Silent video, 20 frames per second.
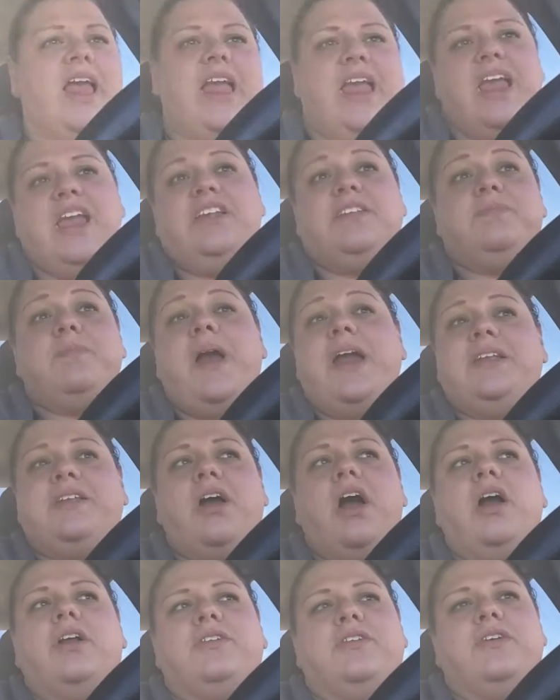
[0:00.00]
he's my
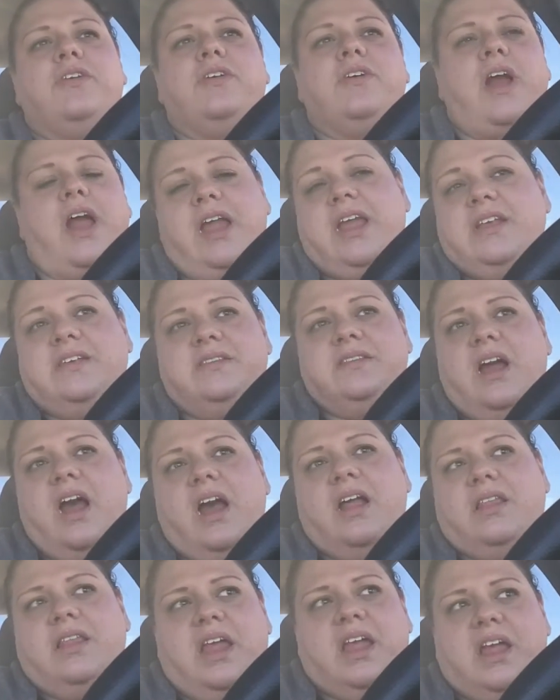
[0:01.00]
doctor. He's
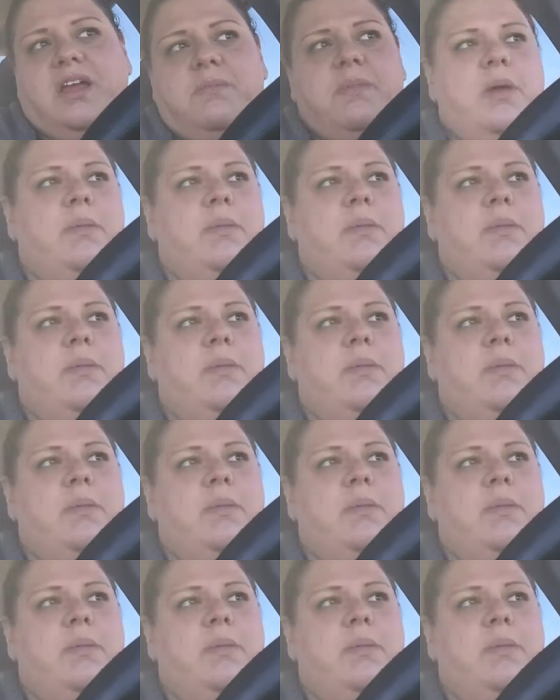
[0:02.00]
not like a